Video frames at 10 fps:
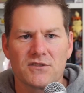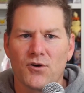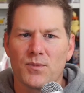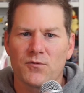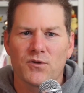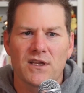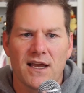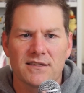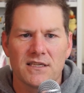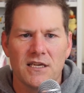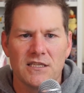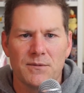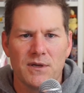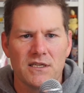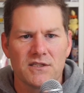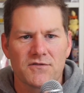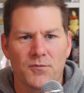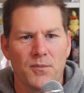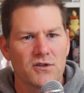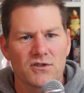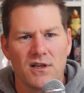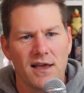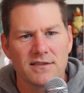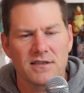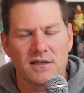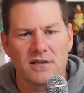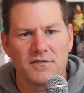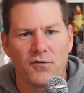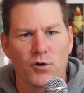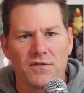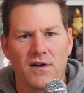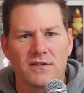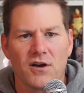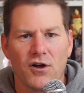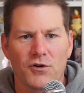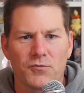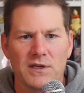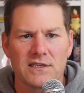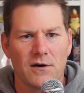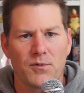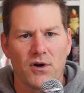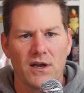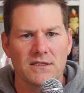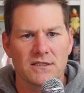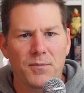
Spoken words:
Nobody really has the ETBs for much less than the $45 retail price.